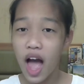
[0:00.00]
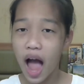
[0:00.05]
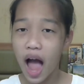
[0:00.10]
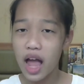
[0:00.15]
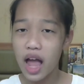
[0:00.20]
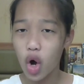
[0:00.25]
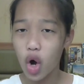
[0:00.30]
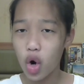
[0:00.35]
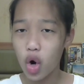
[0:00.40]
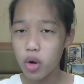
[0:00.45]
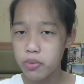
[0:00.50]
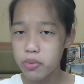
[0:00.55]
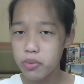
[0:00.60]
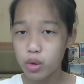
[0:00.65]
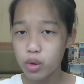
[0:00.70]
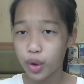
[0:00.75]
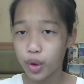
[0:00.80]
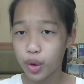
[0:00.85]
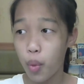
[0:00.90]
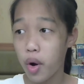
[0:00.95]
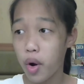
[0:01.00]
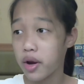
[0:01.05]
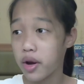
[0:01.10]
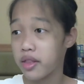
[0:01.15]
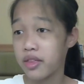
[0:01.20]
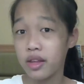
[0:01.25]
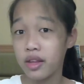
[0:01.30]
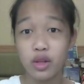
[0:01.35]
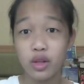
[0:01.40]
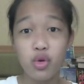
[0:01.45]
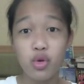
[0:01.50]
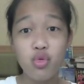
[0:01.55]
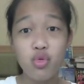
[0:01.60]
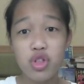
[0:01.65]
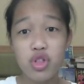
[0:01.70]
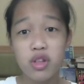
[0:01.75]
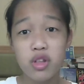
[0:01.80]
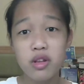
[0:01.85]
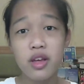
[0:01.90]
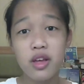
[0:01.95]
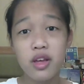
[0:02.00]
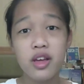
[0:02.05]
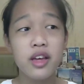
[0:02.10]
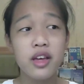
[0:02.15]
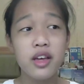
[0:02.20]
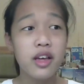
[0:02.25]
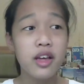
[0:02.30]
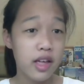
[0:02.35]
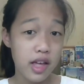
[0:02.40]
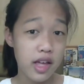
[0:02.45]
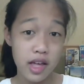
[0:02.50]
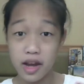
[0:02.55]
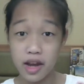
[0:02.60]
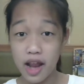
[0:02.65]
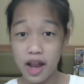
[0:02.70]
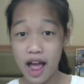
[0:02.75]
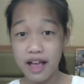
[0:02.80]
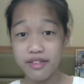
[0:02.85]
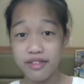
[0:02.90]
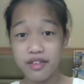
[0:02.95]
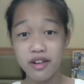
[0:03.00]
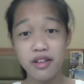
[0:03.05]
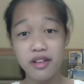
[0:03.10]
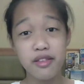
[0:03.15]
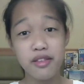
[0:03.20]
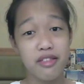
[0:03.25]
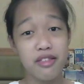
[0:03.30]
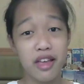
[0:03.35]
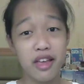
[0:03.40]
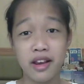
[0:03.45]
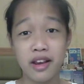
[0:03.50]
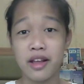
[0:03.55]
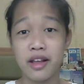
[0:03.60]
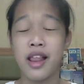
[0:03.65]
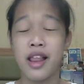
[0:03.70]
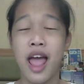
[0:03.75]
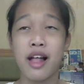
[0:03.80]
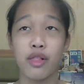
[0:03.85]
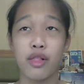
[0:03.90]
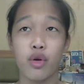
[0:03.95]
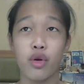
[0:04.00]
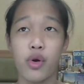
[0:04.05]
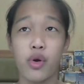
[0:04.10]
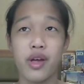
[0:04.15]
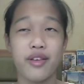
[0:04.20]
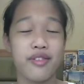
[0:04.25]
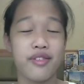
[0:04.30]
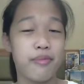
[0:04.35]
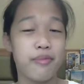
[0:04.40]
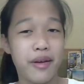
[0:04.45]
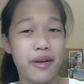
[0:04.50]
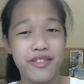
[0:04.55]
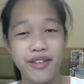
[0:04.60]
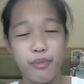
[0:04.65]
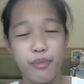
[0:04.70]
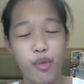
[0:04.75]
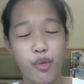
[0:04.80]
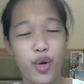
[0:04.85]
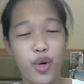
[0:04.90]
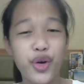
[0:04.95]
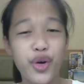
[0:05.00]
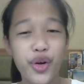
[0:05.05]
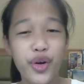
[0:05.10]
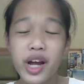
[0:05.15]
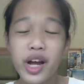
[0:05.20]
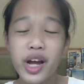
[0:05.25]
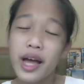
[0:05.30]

I hope you learned what an allusion, an assonance, and an allegory is in mixed-up order,